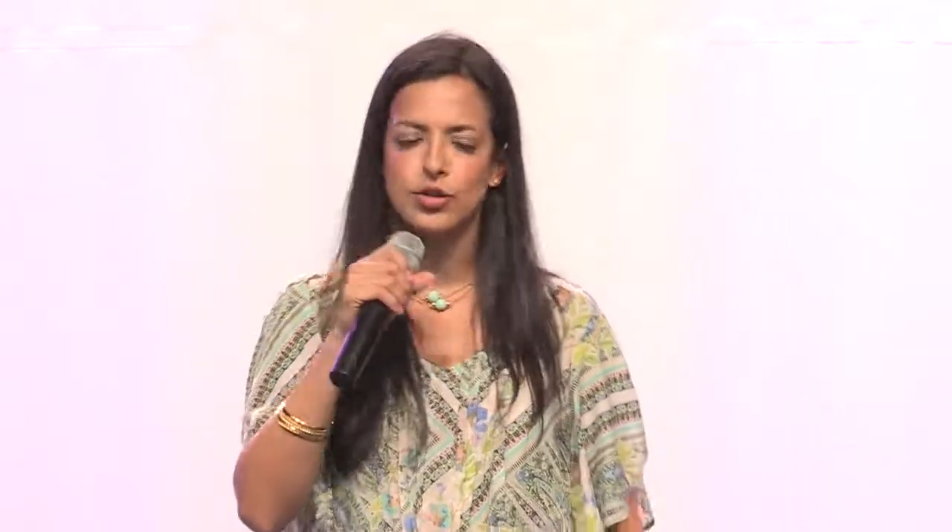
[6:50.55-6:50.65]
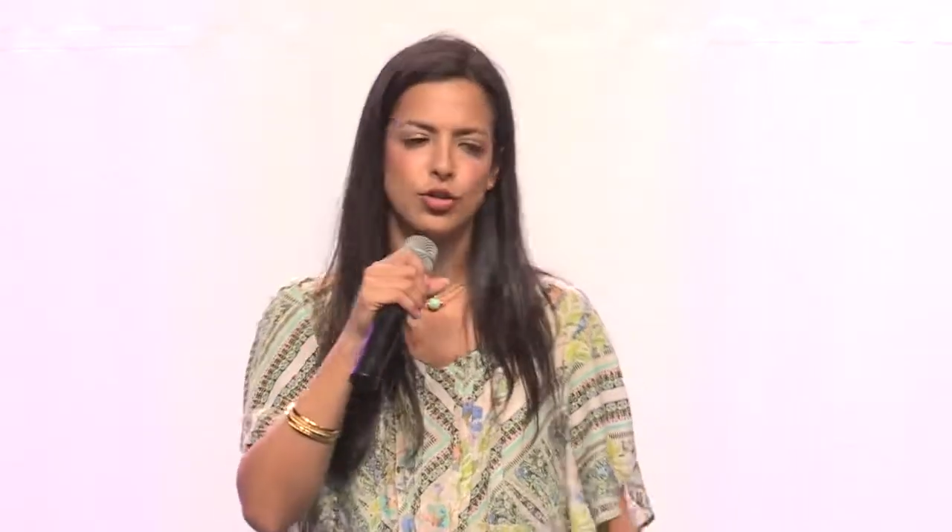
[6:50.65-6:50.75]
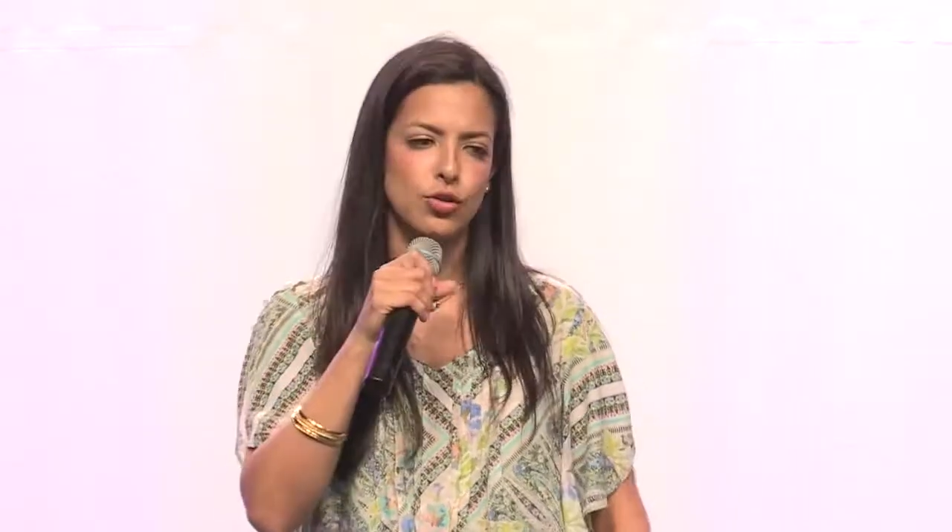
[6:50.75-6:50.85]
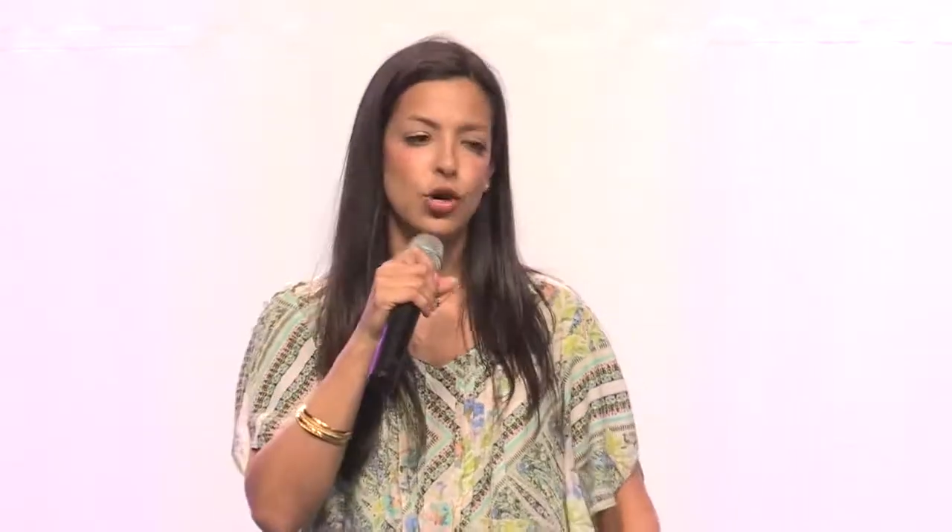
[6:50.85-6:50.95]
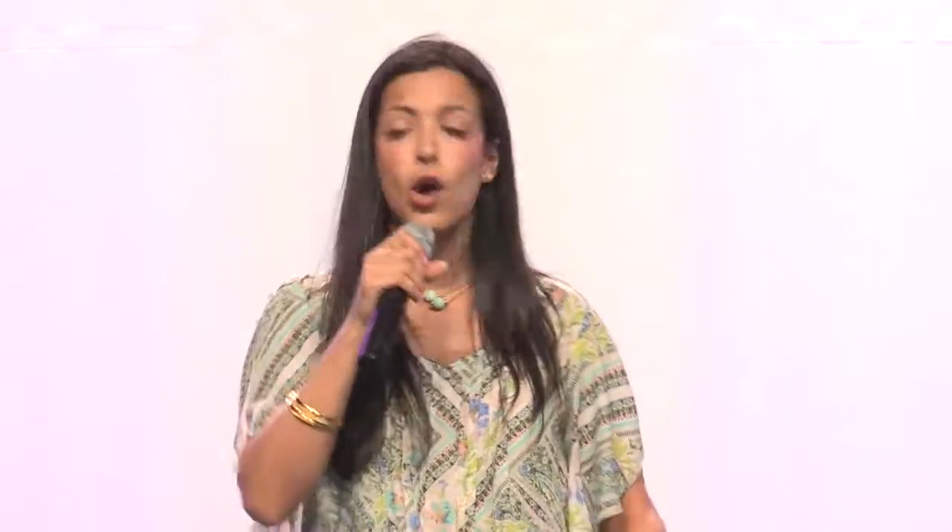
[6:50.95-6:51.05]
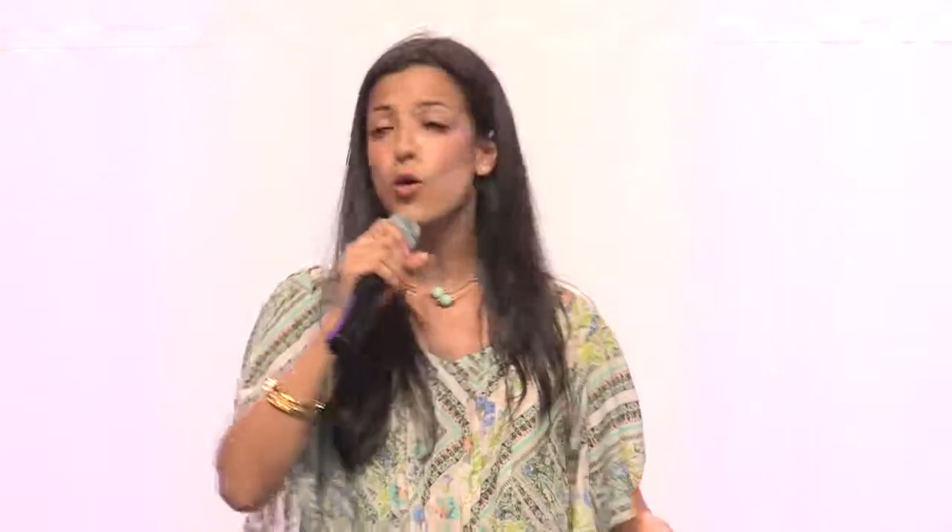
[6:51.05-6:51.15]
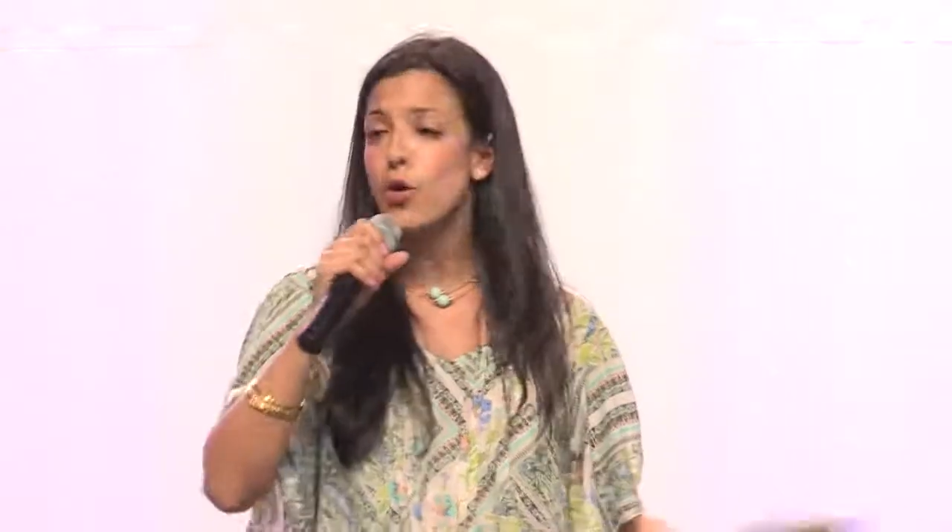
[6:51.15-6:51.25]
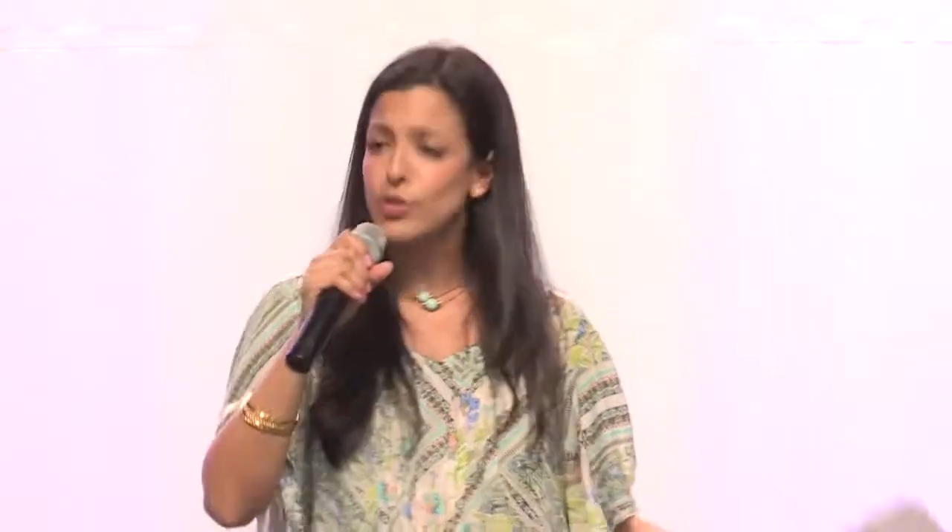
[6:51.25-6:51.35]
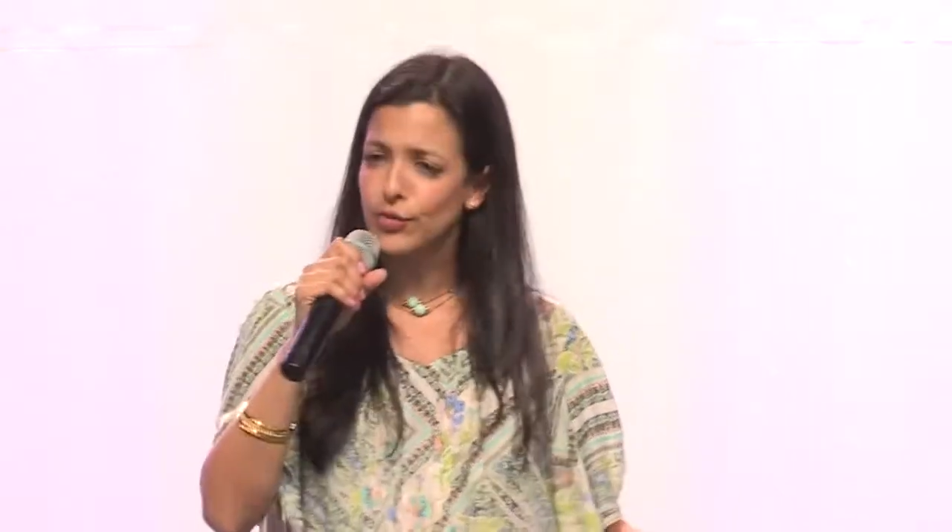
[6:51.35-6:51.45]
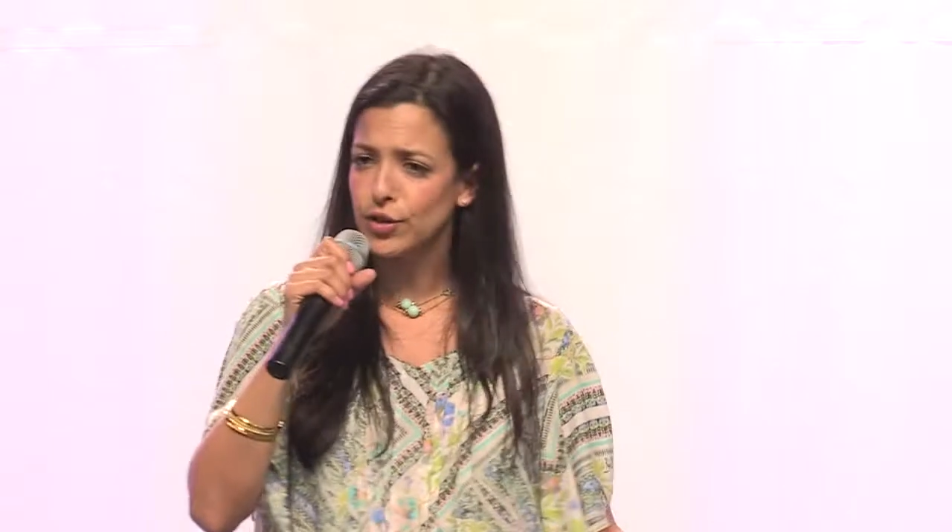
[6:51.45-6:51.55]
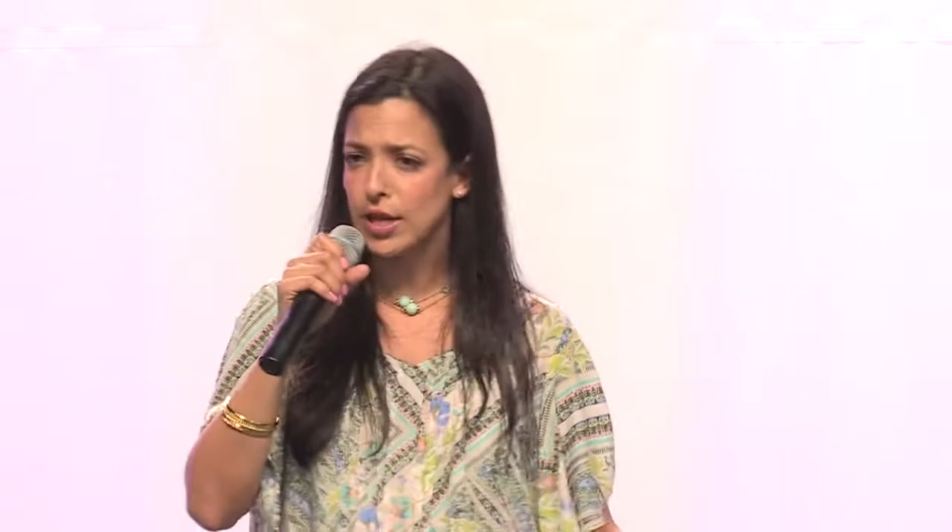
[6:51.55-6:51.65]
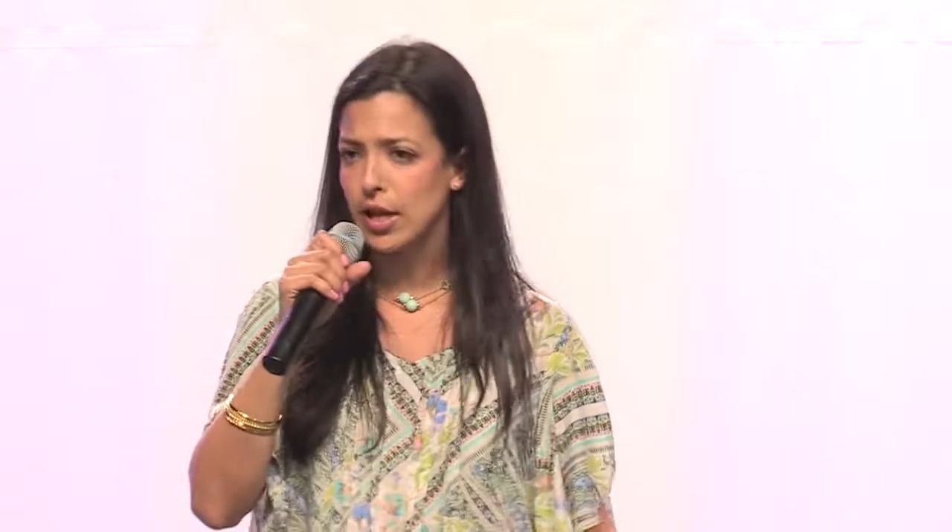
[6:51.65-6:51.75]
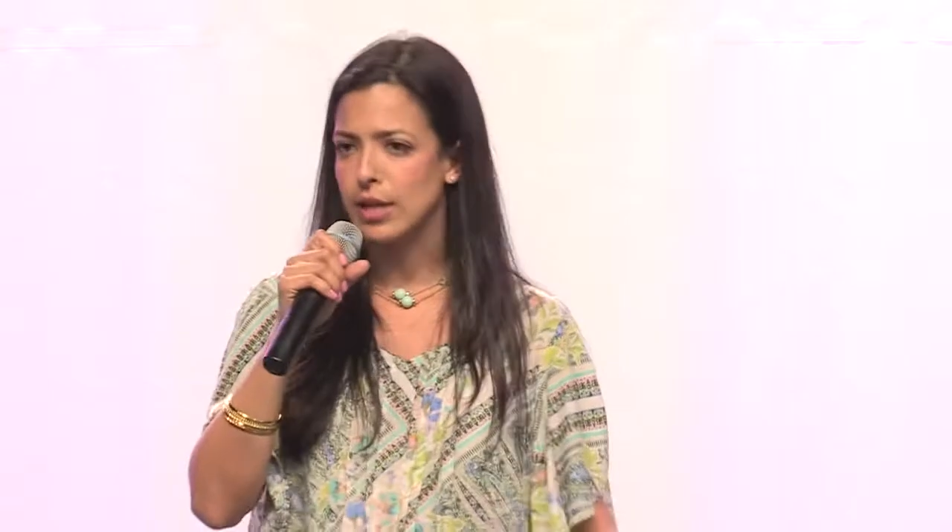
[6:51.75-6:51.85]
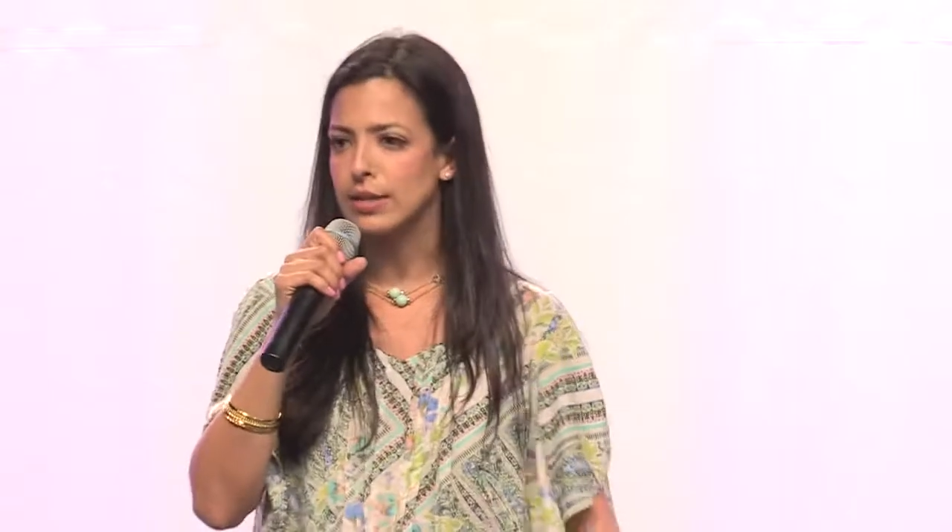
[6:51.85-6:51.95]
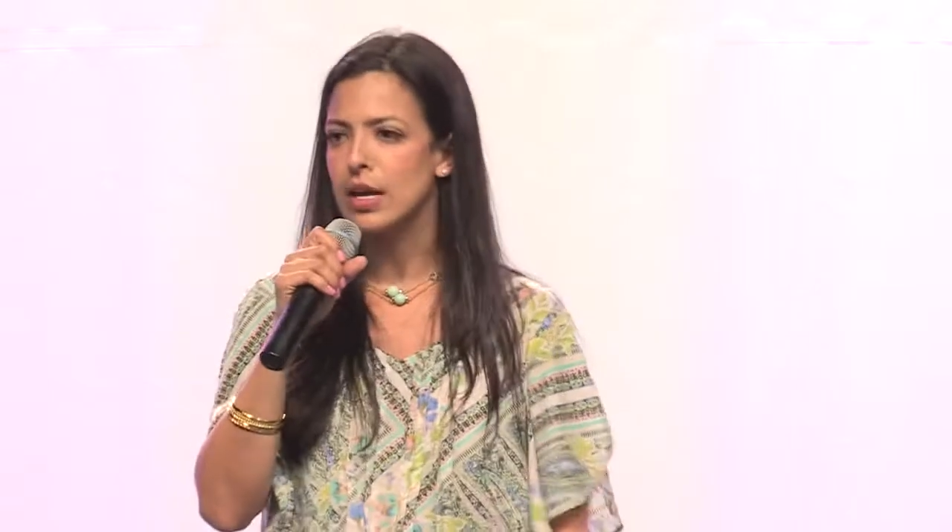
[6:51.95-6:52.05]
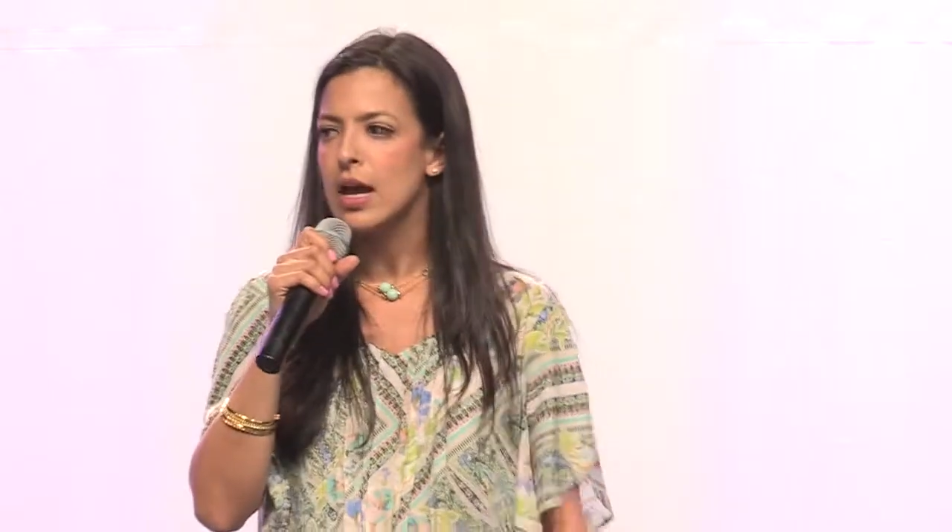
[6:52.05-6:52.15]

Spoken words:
to co-host for days.